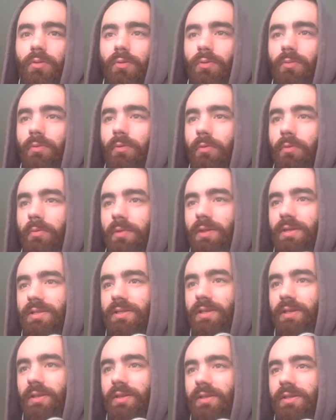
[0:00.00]
The
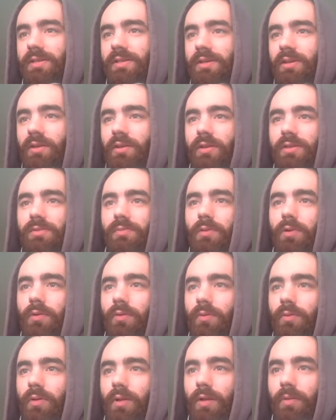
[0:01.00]
probability that this occurs,
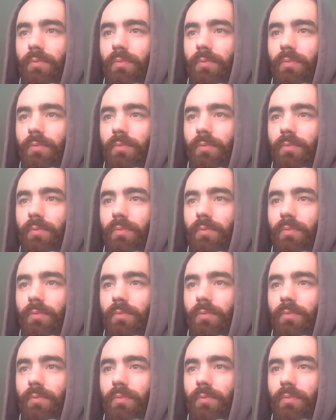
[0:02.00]
well,